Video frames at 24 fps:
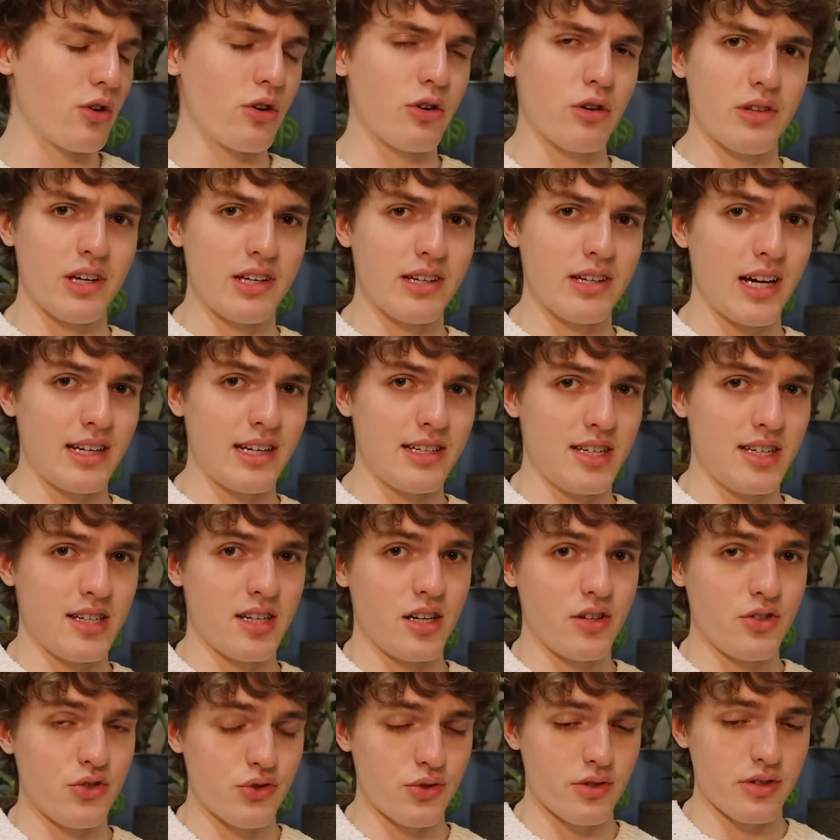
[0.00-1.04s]
early
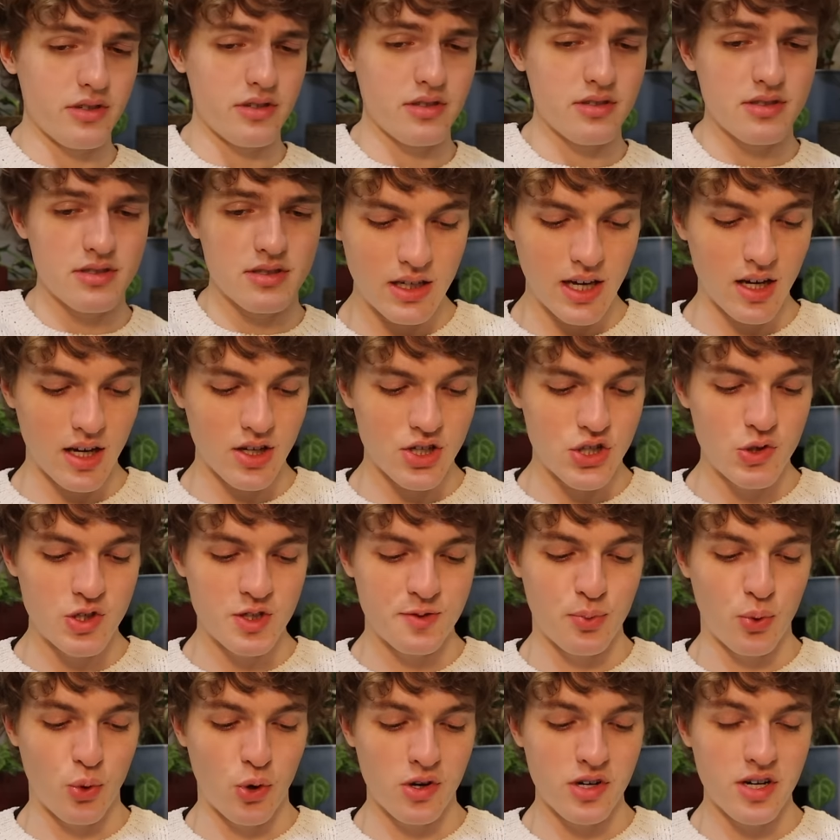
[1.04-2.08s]
1900s. Yeah, she was
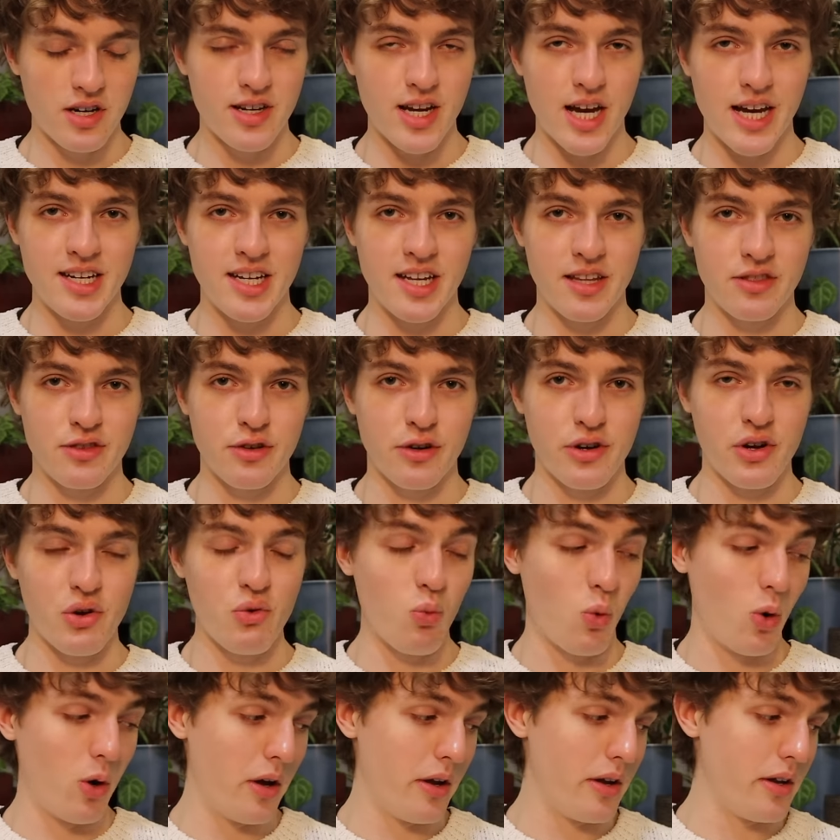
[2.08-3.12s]
born in
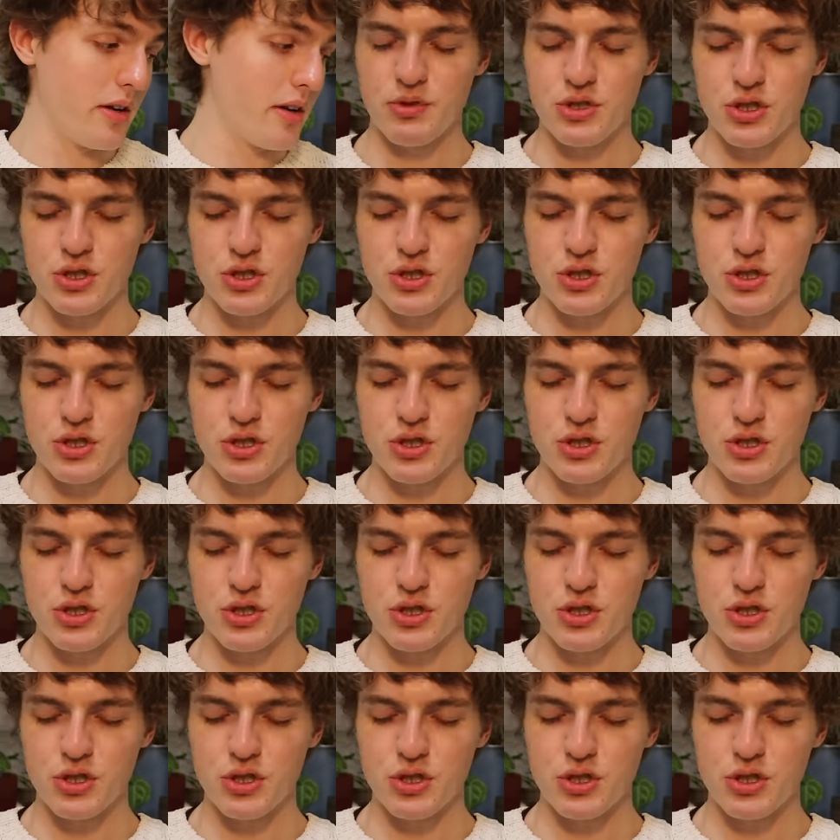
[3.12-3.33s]
1931.